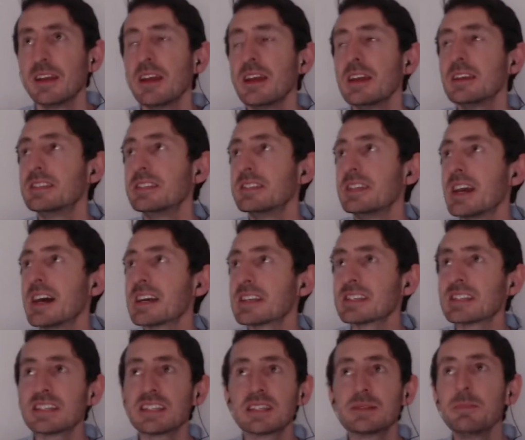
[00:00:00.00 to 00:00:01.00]
is
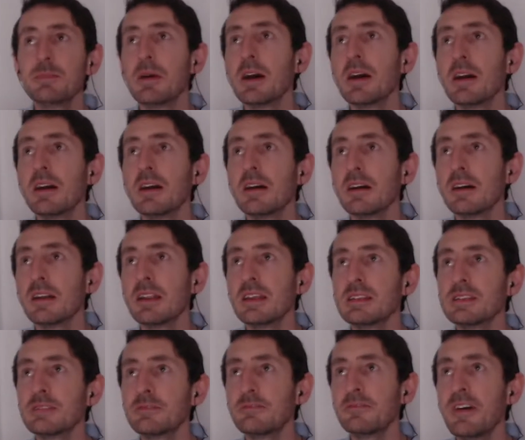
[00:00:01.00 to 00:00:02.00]
just the
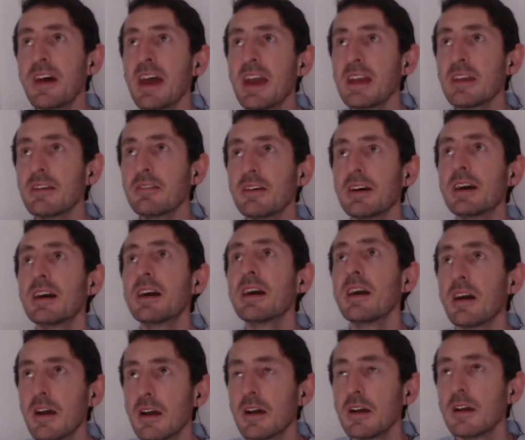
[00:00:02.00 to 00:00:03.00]
smallest favor,
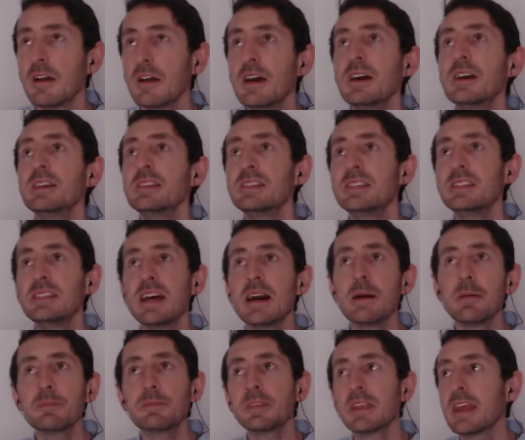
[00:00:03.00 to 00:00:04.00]

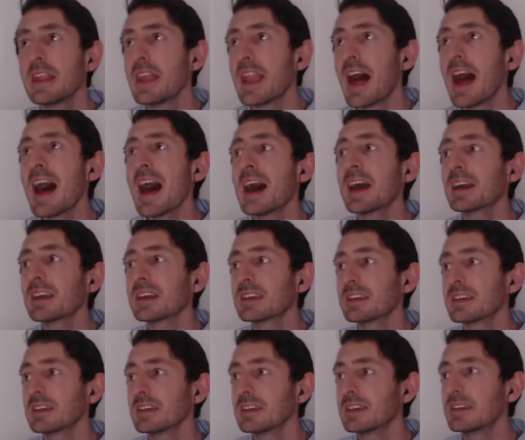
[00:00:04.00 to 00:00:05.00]
something I
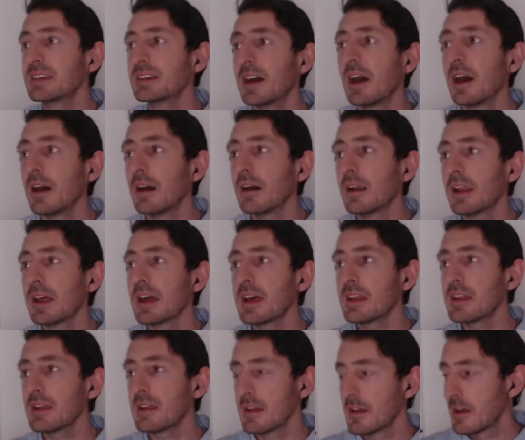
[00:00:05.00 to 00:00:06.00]
can call
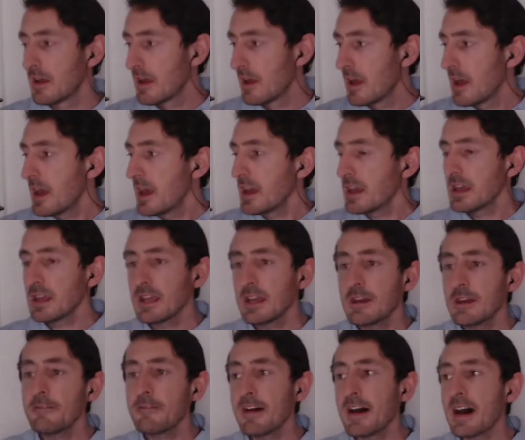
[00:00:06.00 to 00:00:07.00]
in
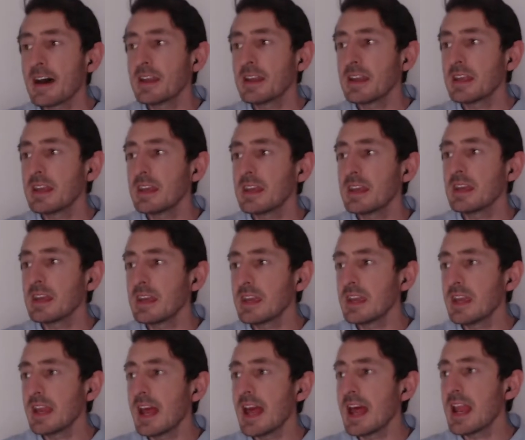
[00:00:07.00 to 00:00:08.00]
if I
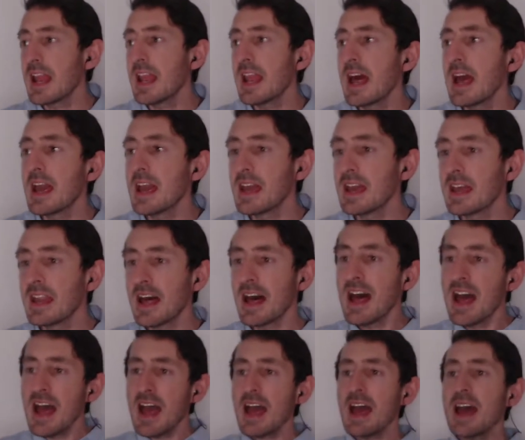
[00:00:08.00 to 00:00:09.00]
need it later.
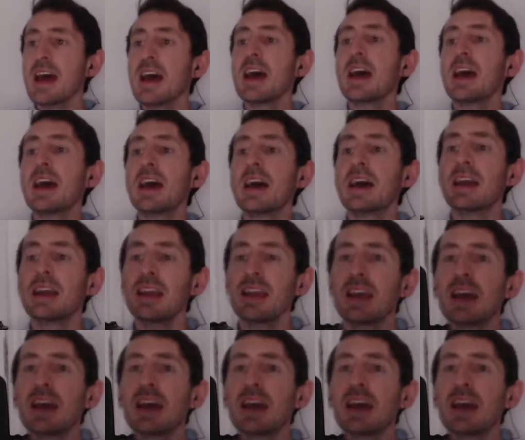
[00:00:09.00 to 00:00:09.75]
Hey,